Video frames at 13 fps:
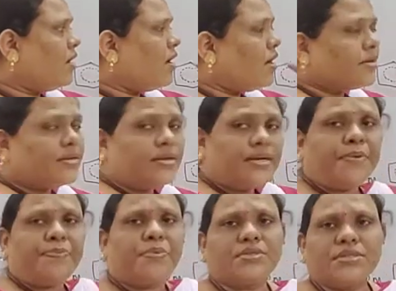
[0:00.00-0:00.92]

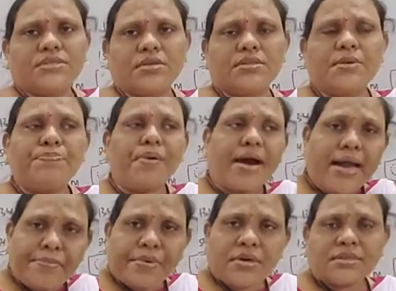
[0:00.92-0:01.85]
alternate position, the
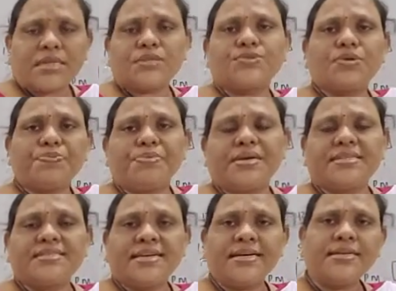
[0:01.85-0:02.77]
pi bond that should
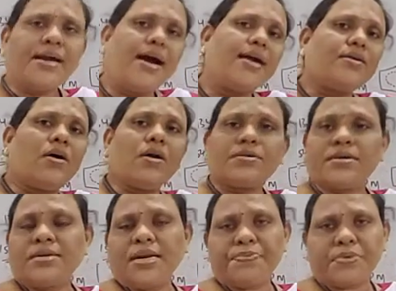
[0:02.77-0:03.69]
present at
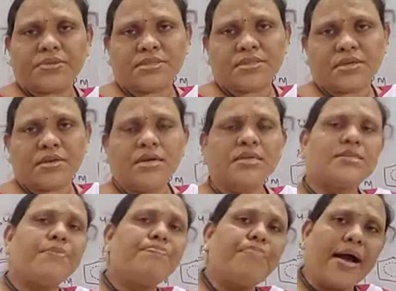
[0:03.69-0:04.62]
alternate position.
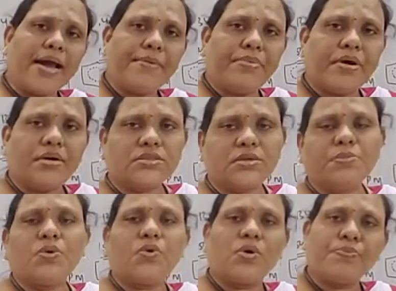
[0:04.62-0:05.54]
Some pi bond,
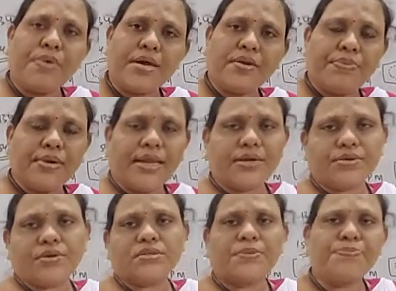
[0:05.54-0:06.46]
some lone pair of
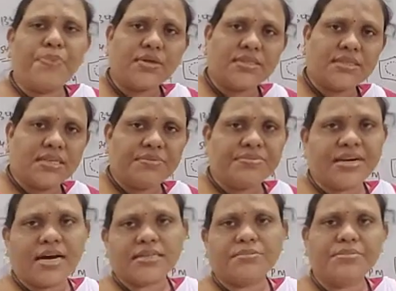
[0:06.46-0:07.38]
electrons, some positive
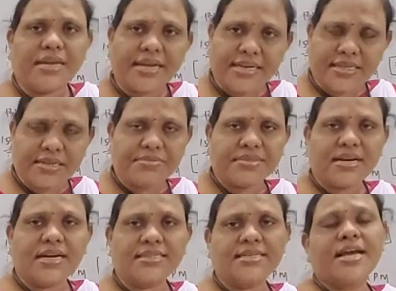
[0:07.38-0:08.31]
charge, some negative
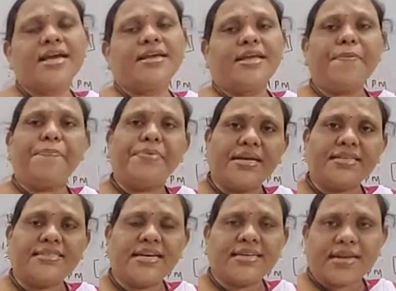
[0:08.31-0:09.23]
charge, if
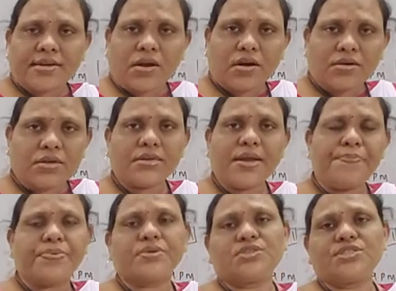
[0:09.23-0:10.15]
present at
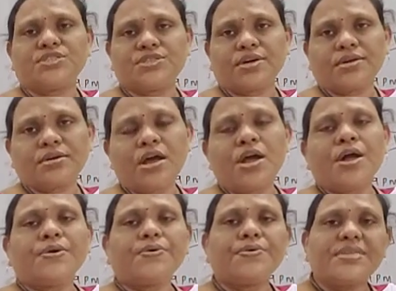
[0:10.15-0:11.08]
alternate
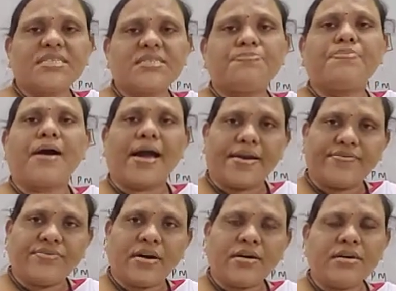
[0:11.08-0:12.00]
position to this
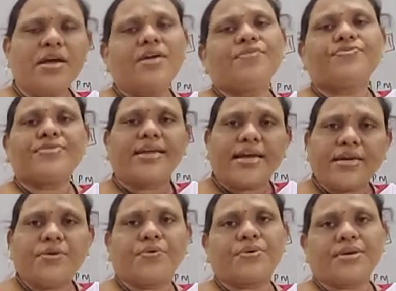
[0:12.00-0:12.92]
pi bond,
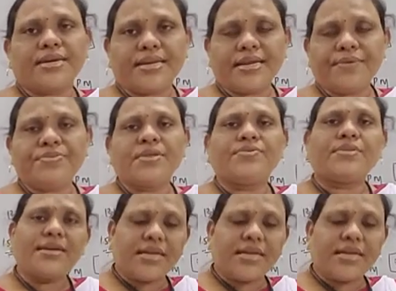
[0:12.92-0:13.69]
then only the